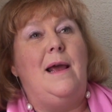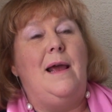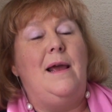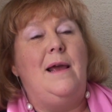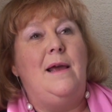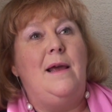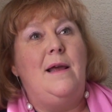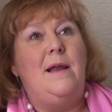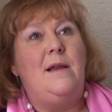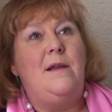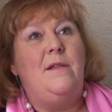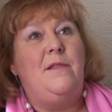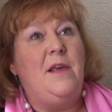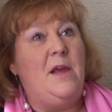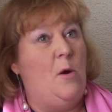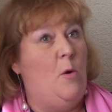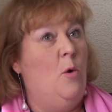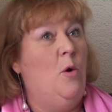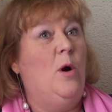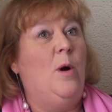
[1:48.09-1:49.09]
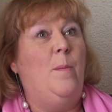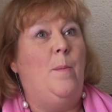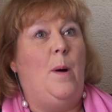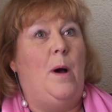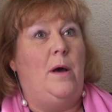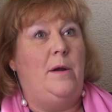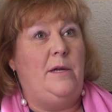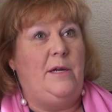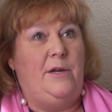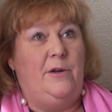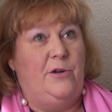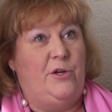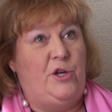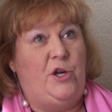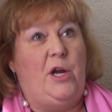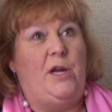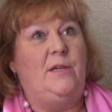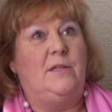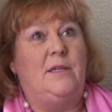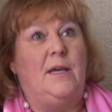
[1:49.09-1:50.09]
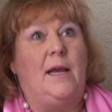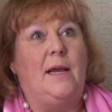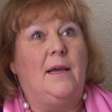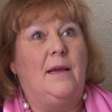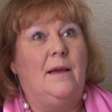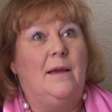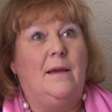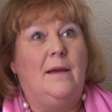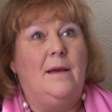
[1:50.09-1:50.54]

and the ore body you're chasing.